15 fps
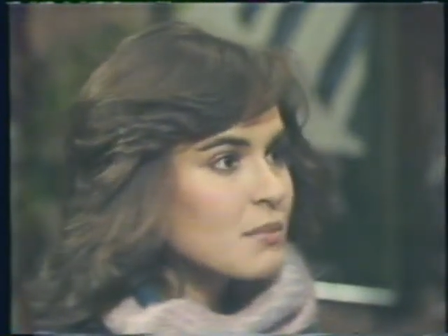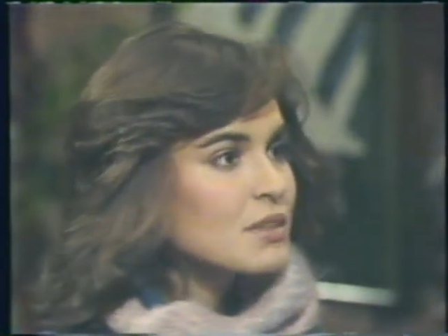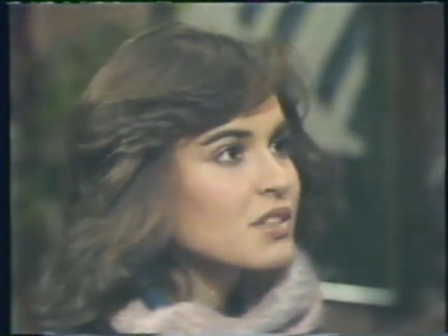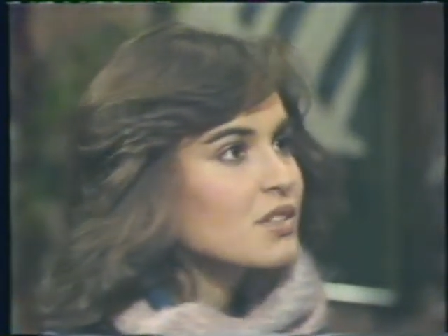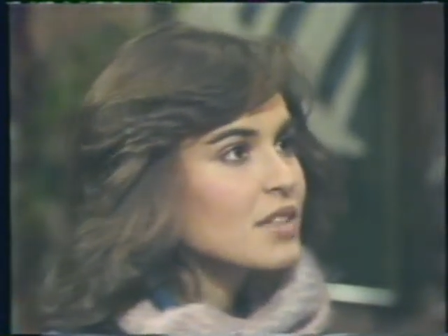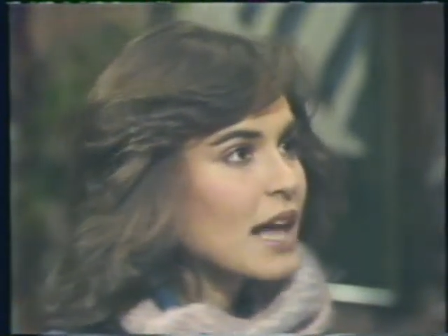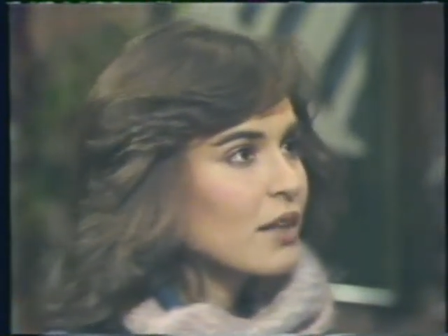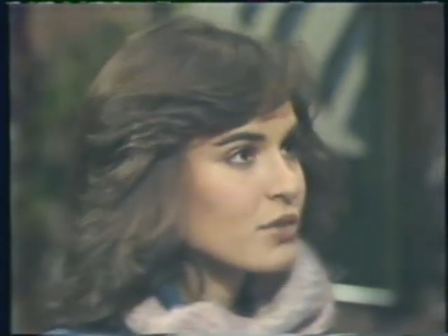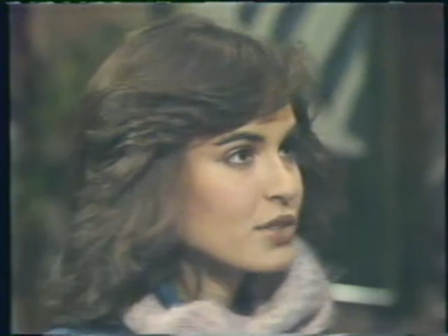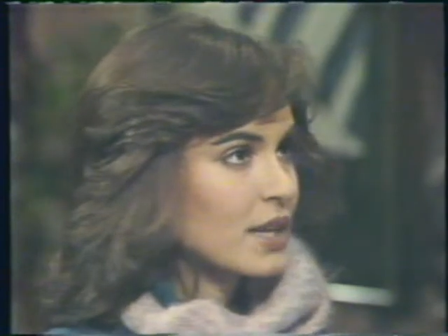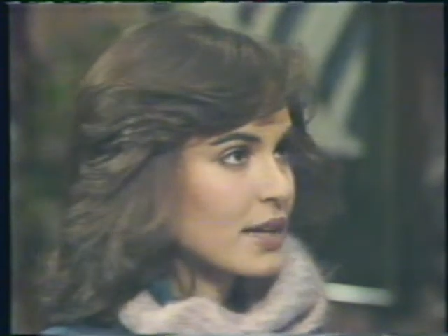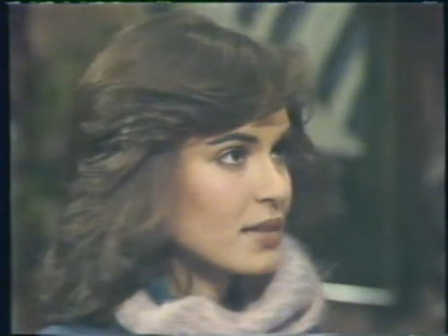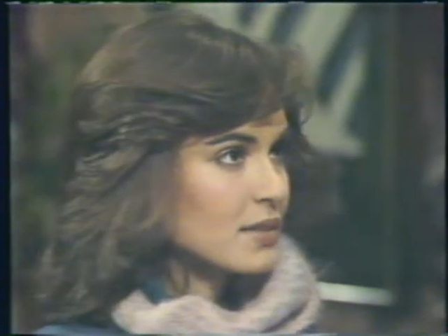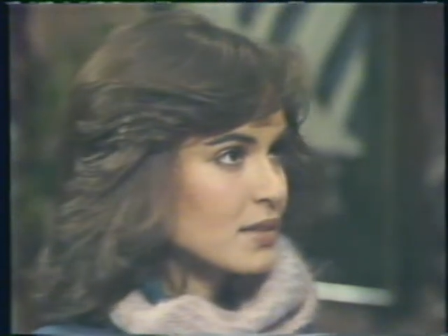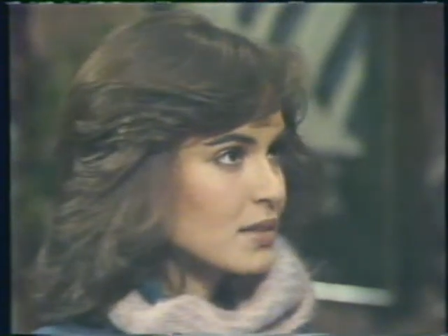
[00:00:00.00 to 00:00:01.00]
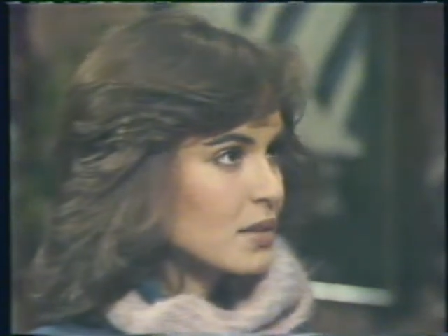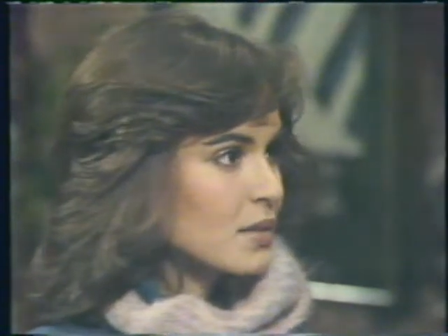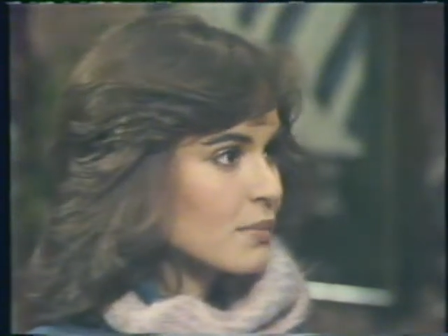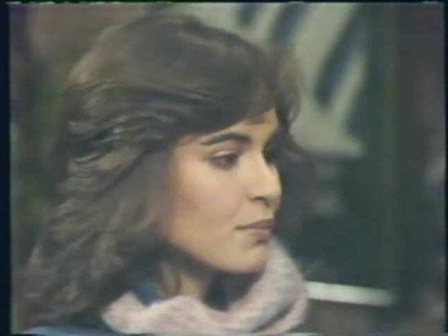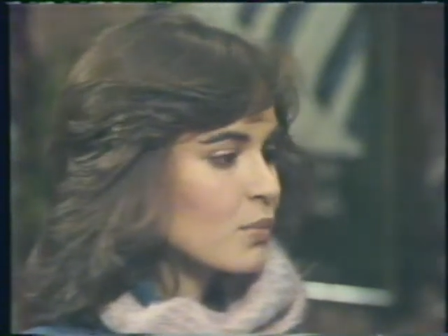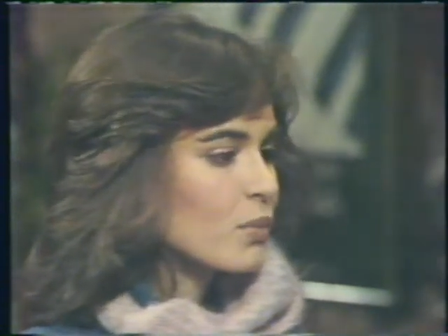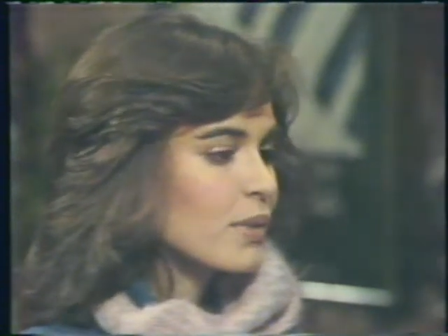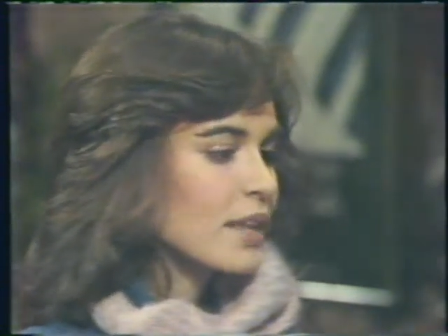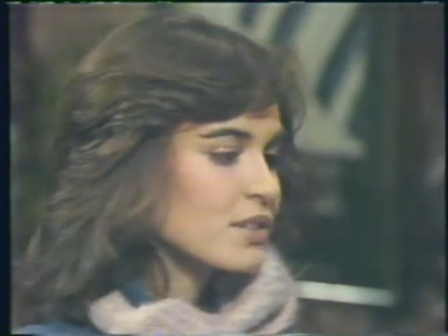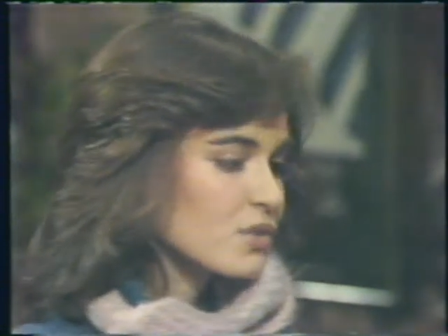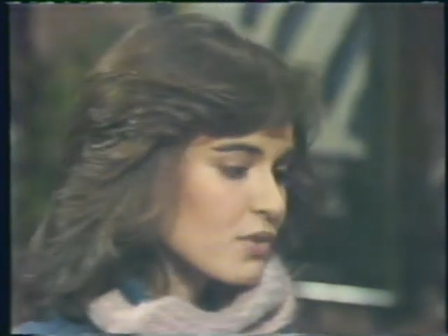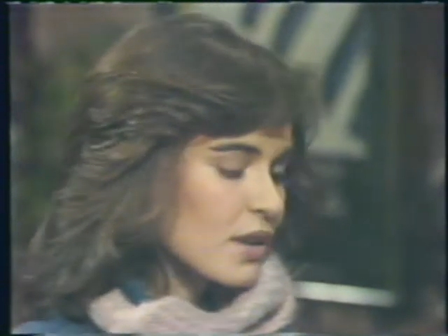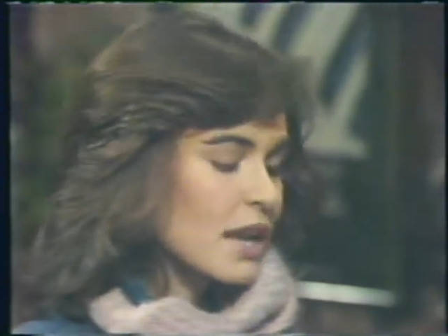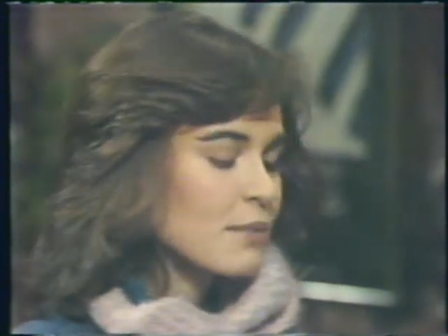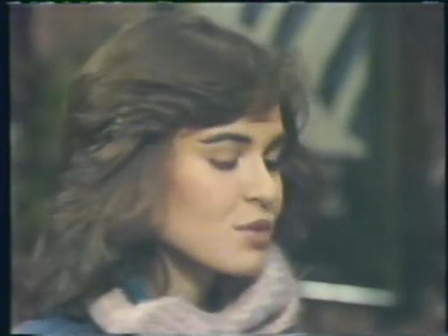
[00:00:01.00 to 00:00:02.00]
Mrs. Allardyce, that's
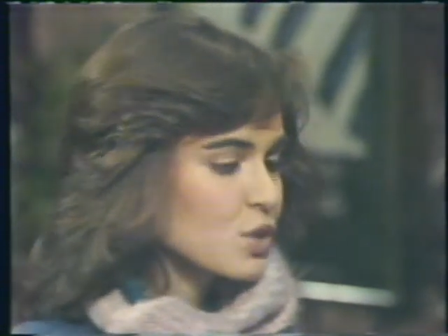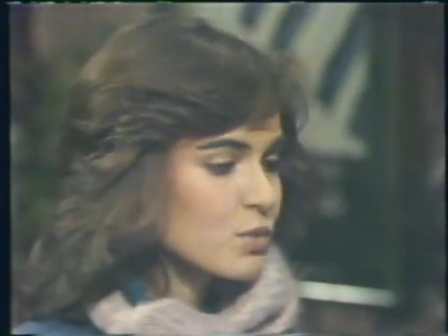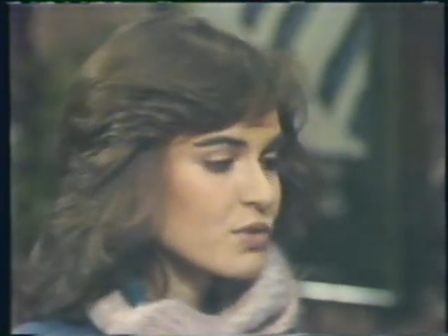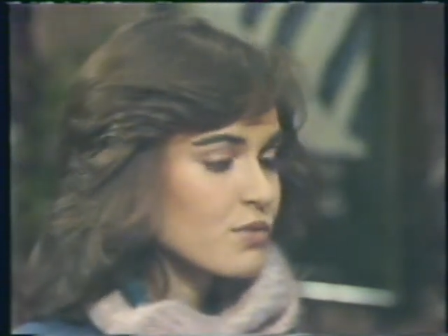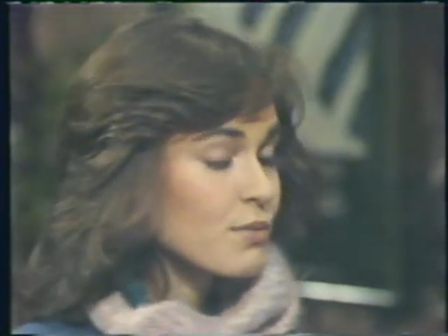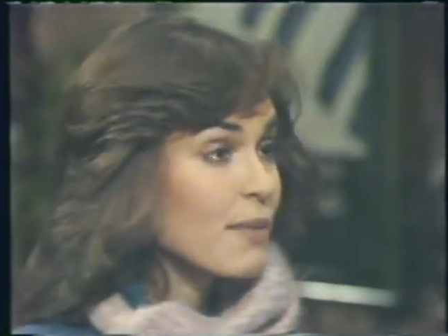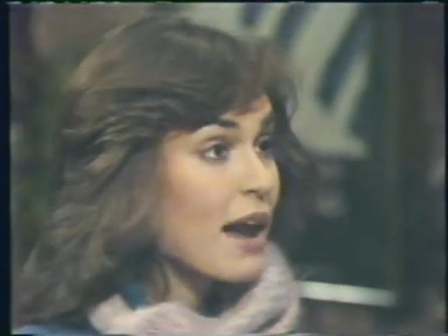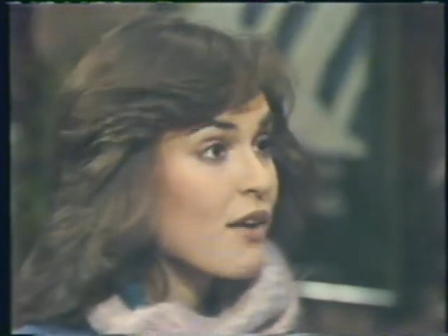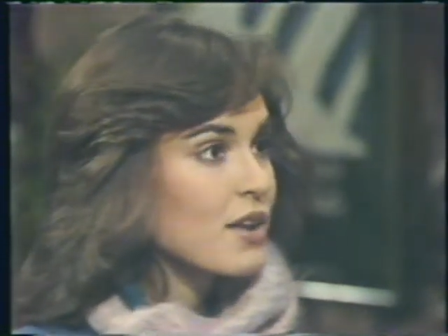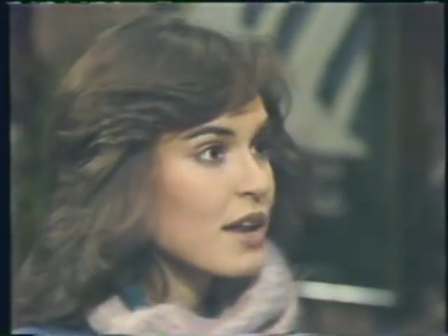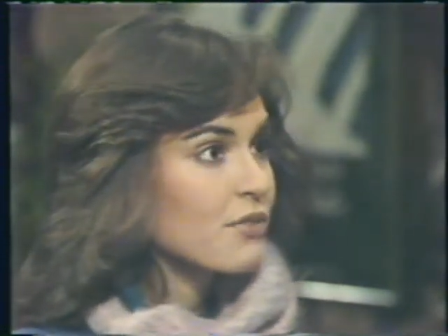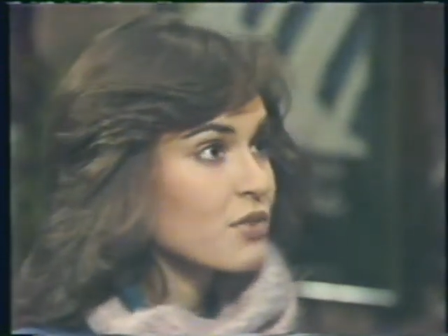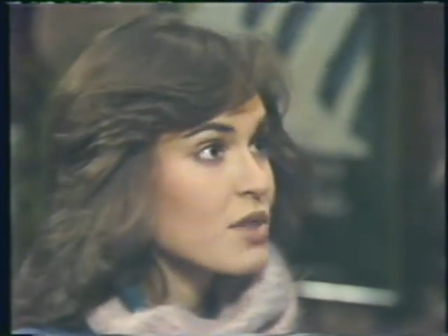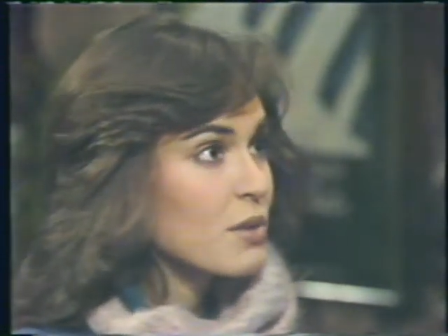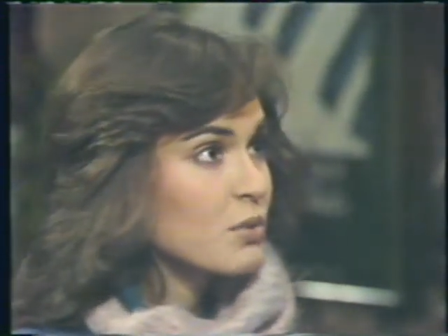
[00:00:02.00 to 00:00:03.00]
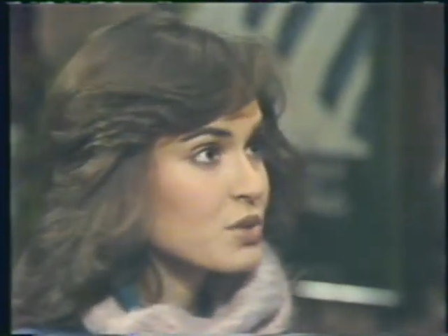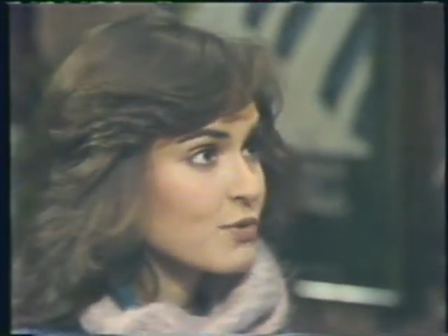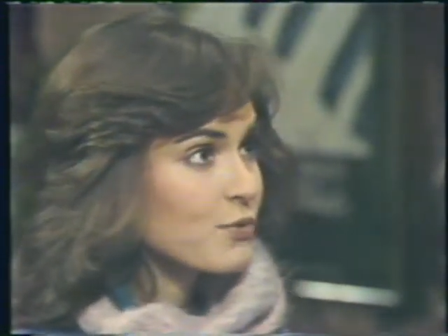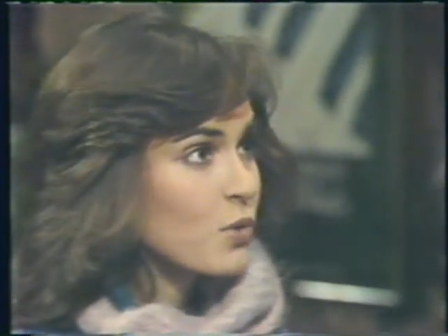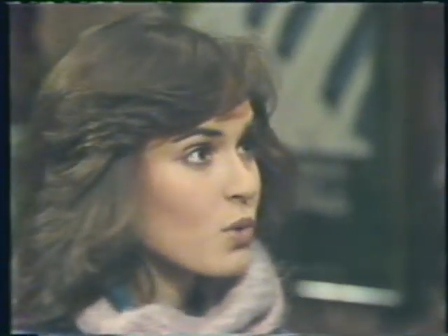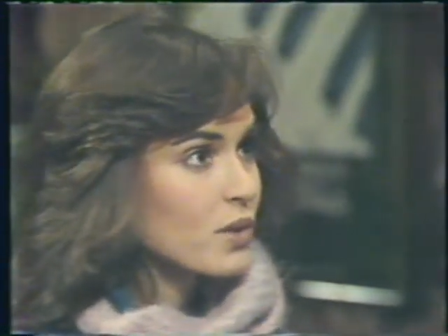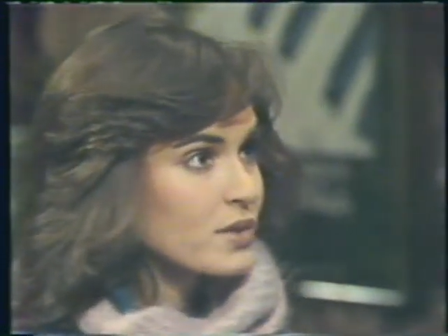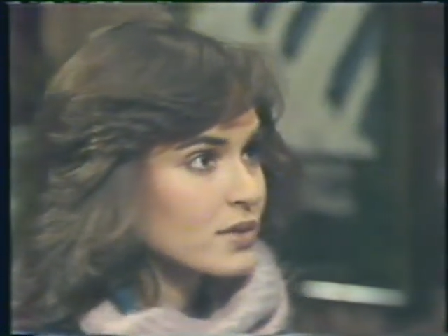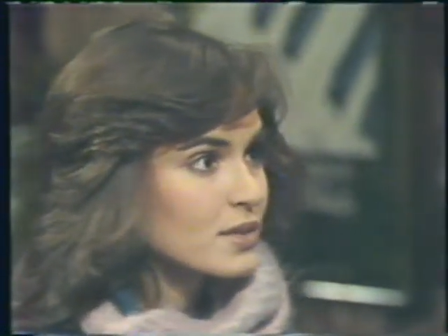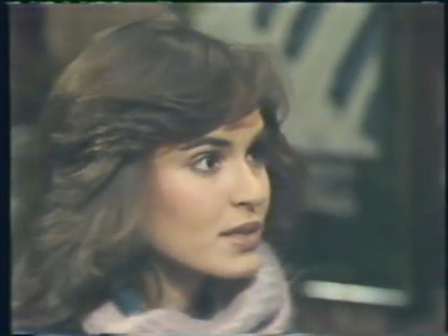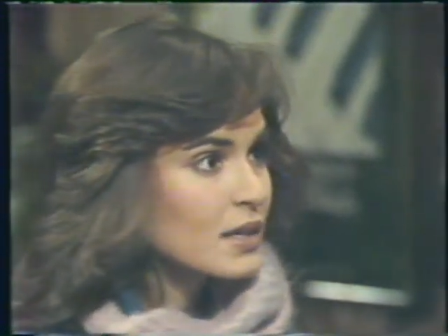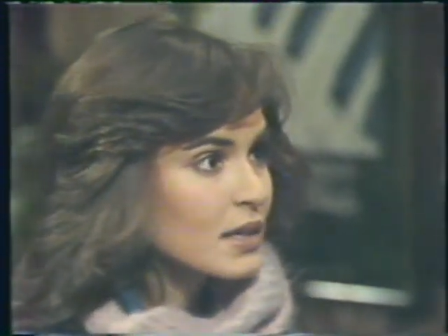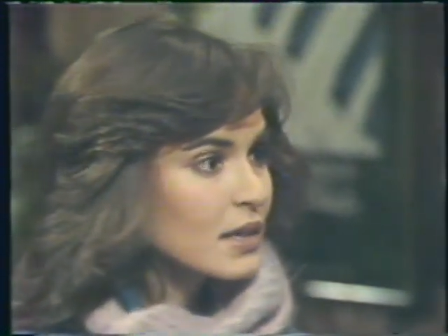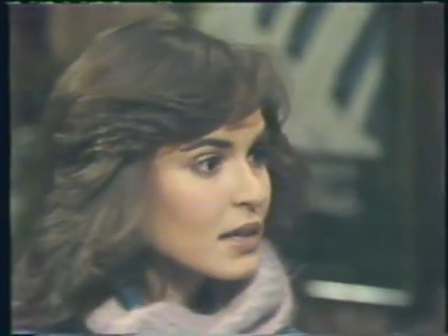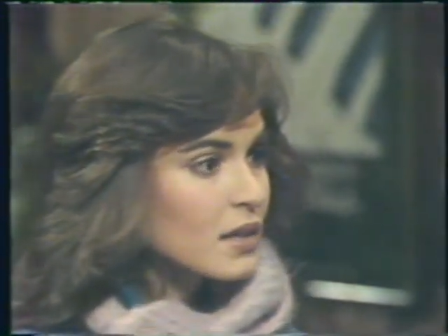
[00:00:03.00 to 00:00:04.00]
her name, she was remarried after they were divorced.